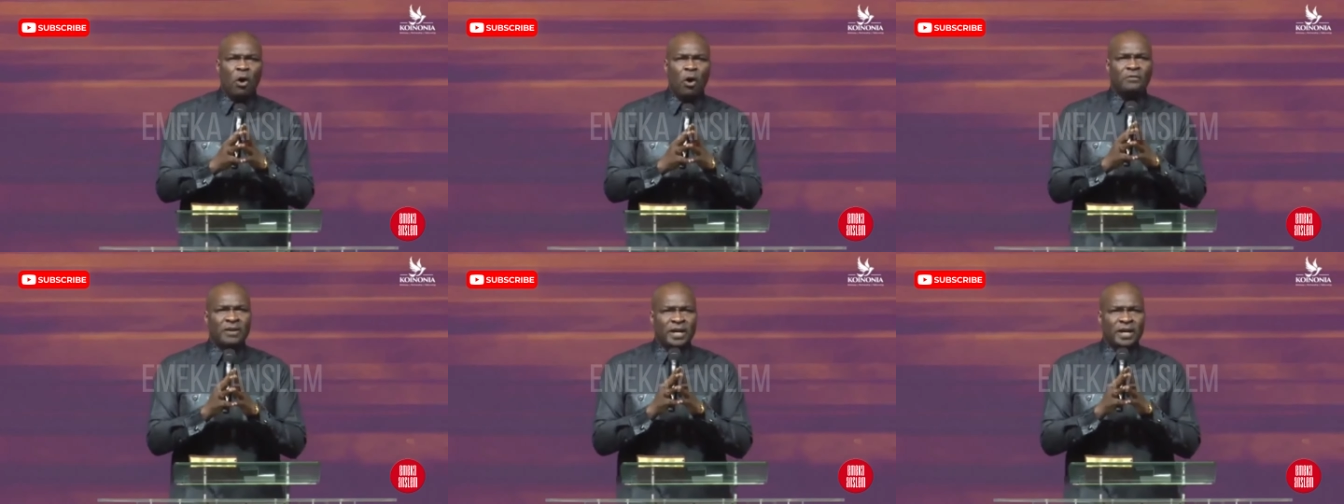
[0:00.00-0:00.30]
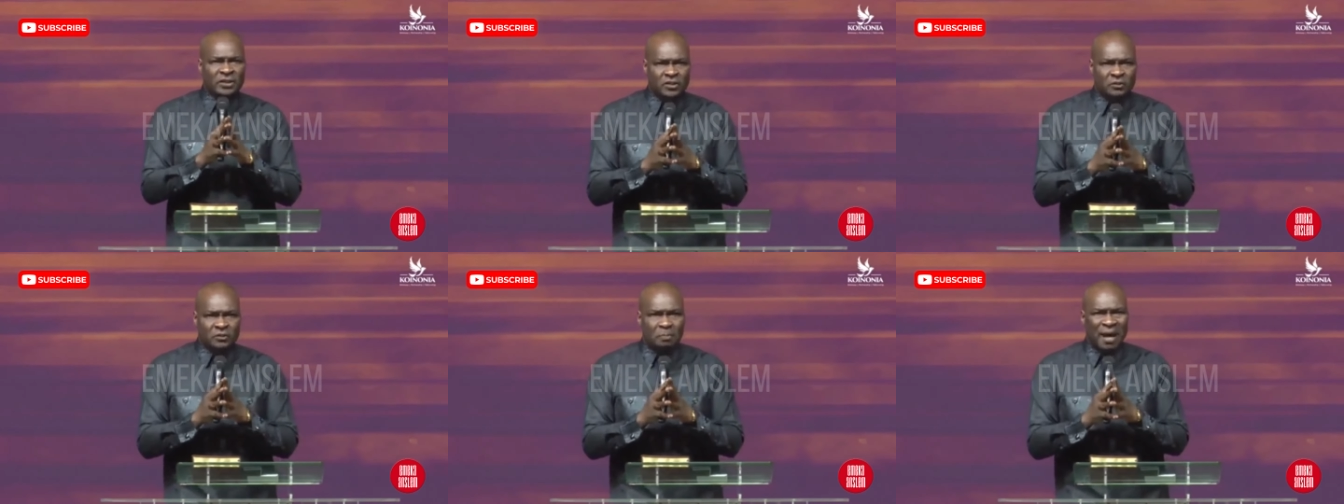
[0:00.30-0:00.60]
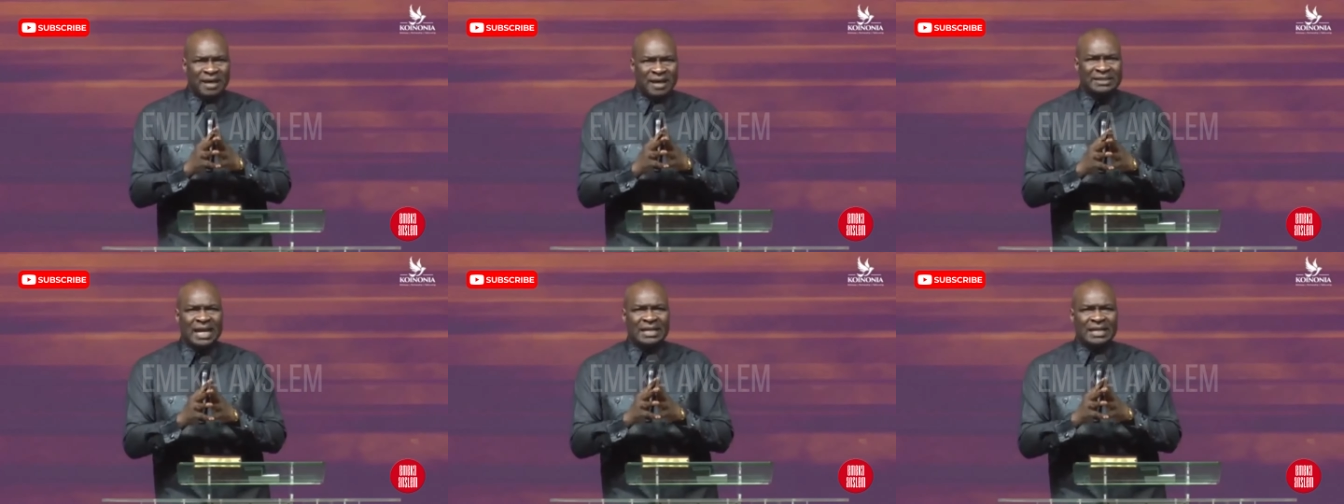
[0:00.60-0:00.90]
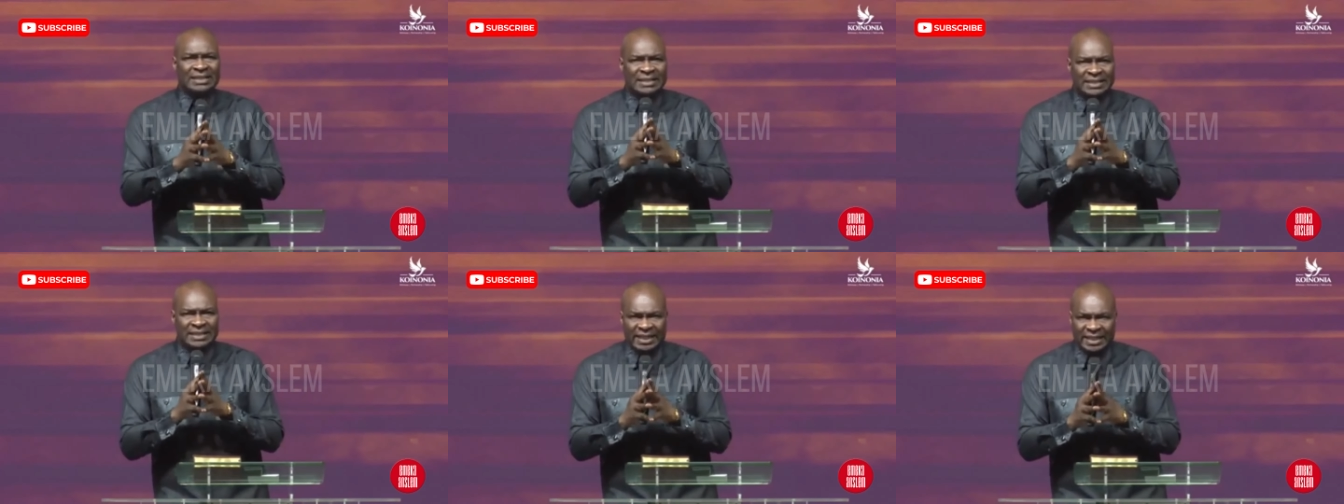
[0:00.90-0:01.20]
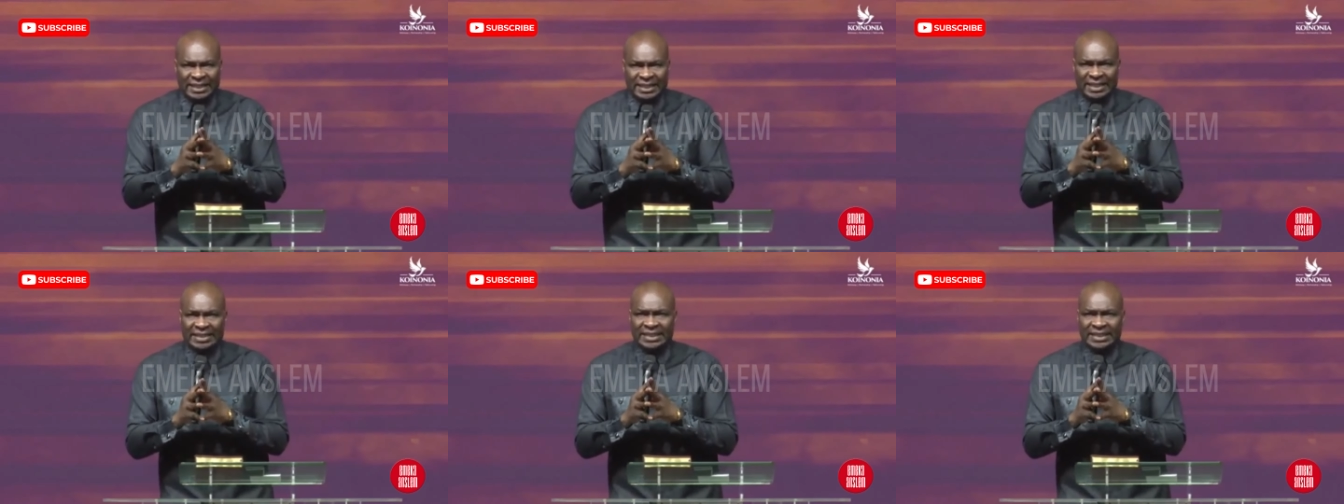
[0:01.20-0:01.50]
of respect and
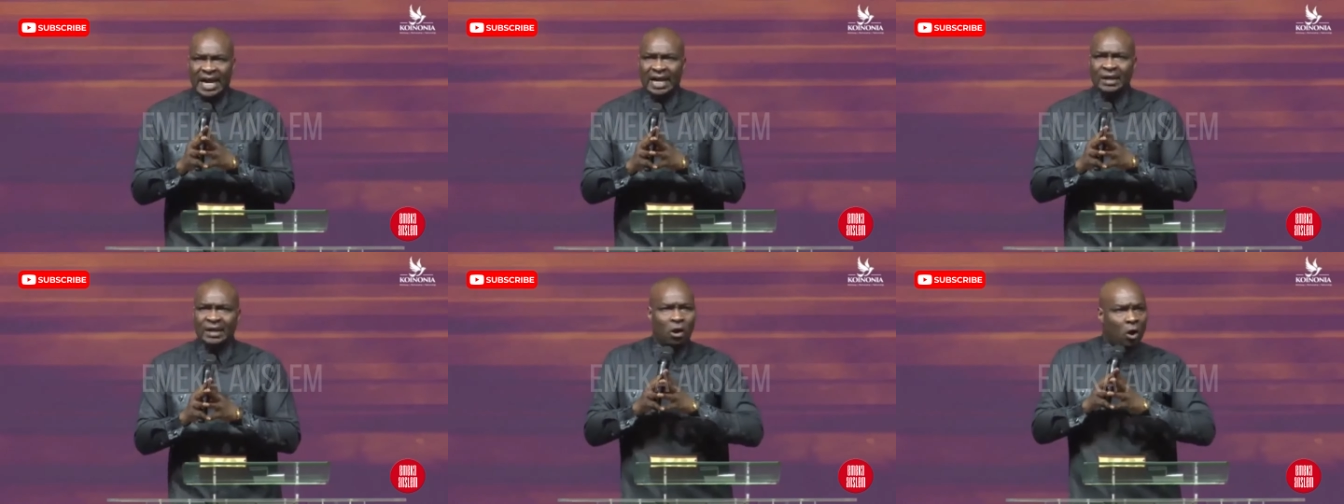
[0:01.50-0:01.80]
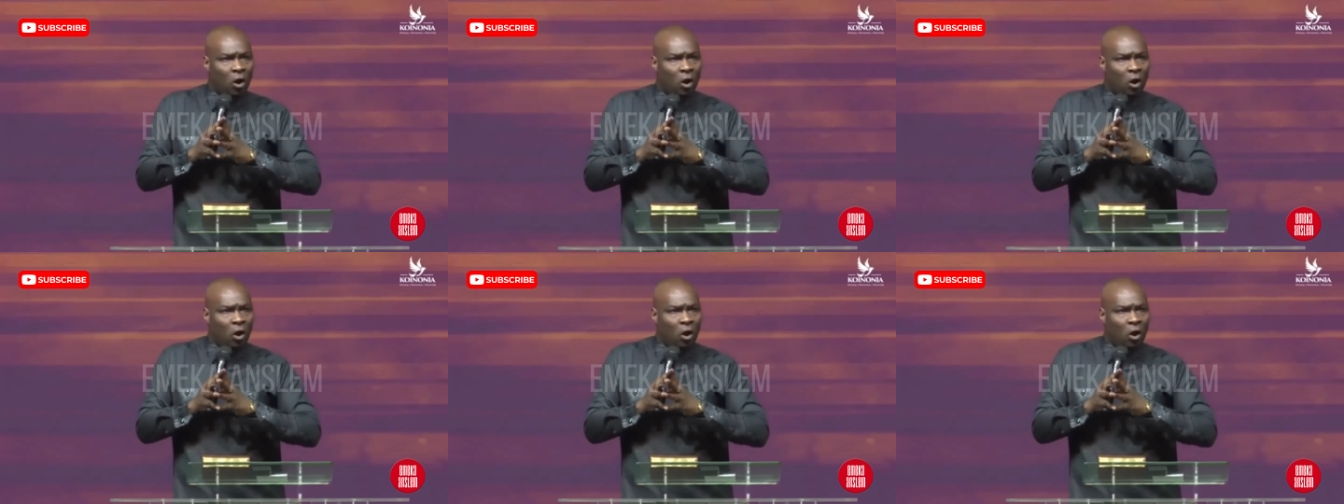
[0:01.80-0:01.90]
dignity and